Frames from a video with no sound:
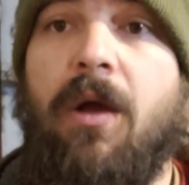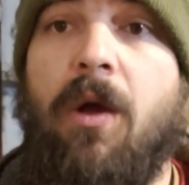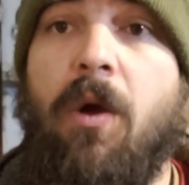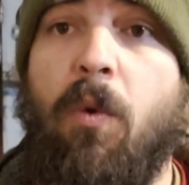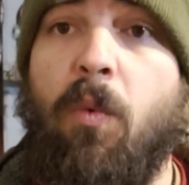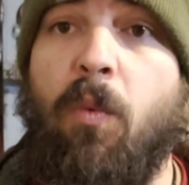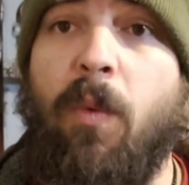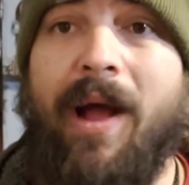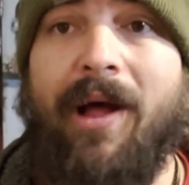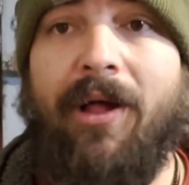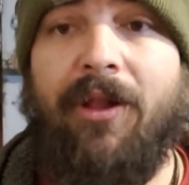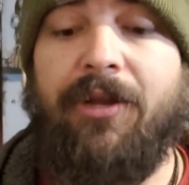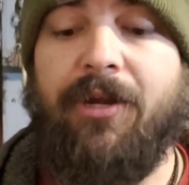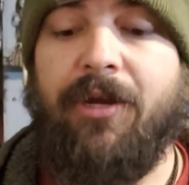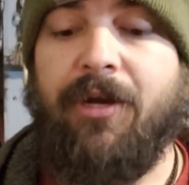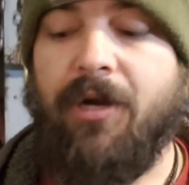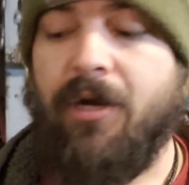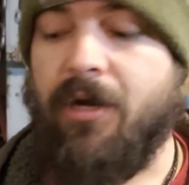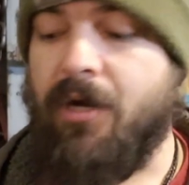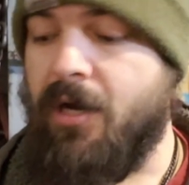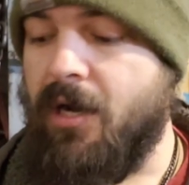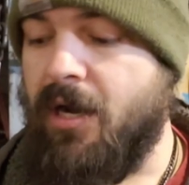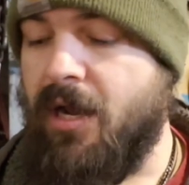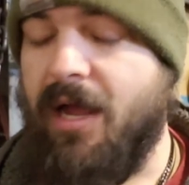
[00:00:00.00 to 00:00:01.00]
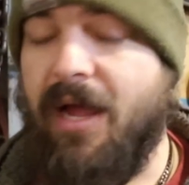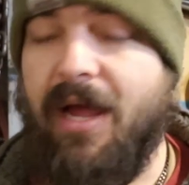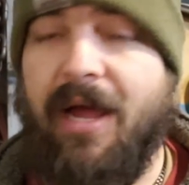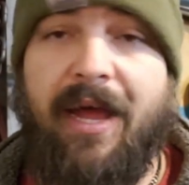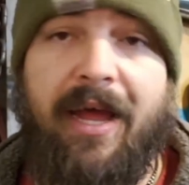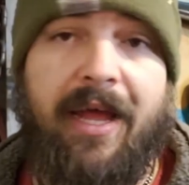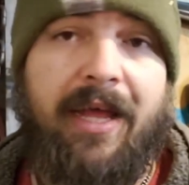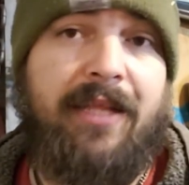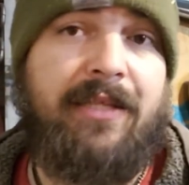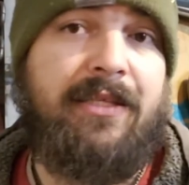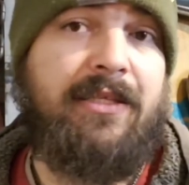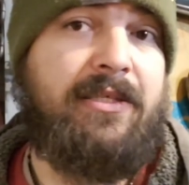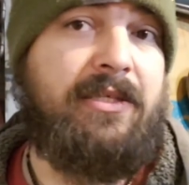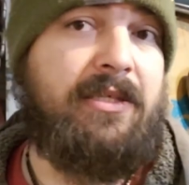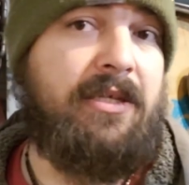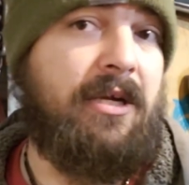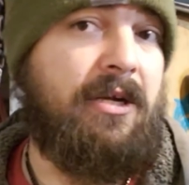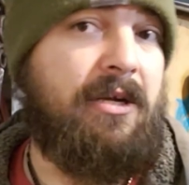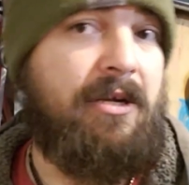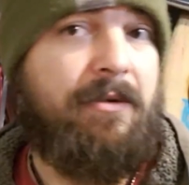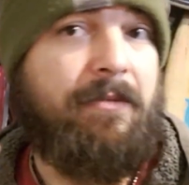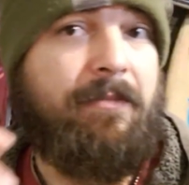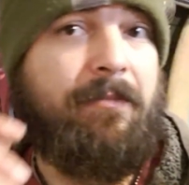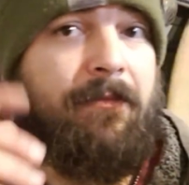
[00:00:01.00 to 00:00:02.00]
welder on
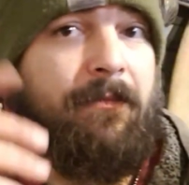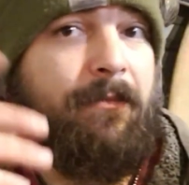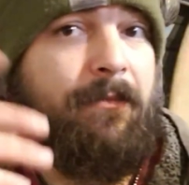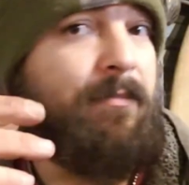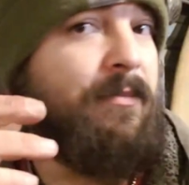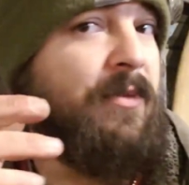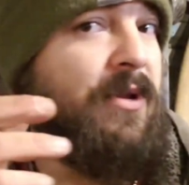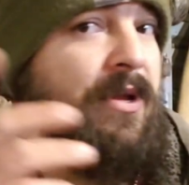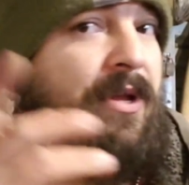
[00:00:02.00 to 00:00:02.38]
some